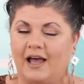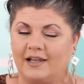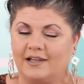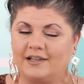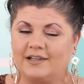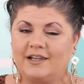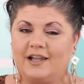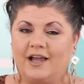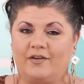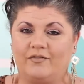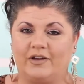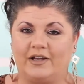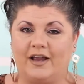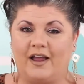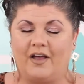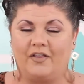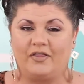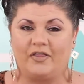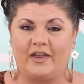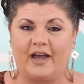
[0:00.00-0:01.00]
Loving
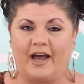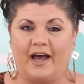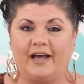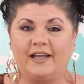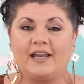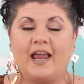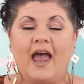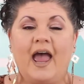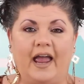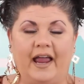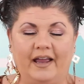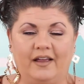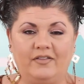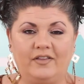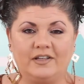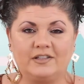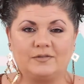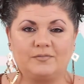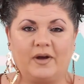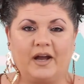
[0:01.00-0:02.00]
that. And
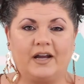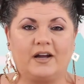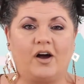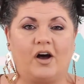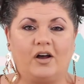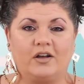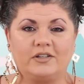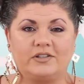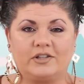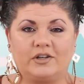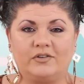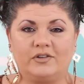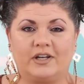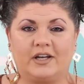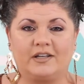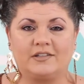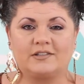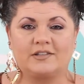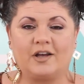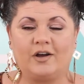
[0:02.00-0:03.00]
this mic also
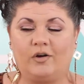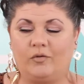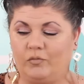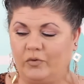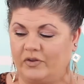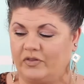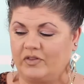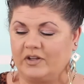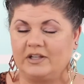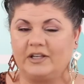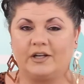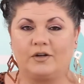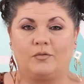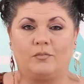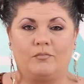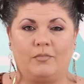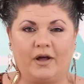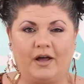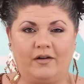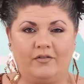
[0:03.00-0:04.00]
does come with the
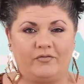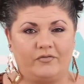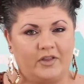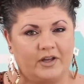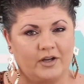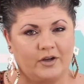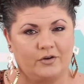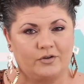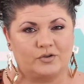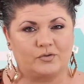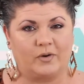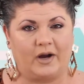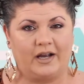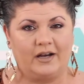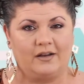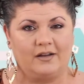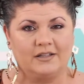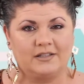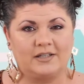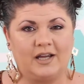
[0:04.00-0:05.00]
little muff that goes
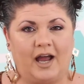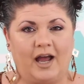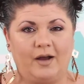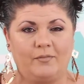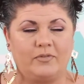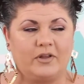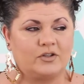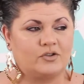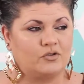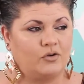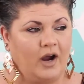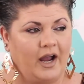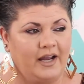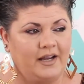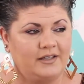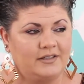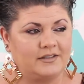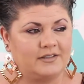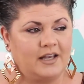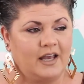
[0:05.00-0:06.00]
right on top that
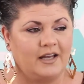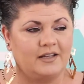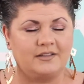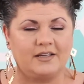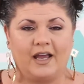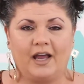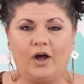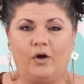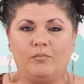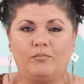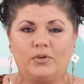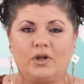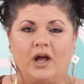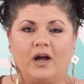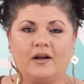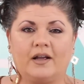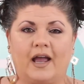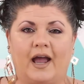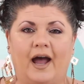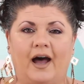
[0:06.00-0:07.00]
tries to help
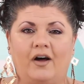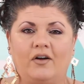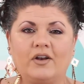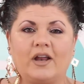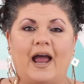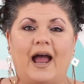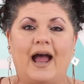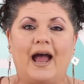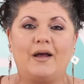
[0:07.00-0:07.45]
block out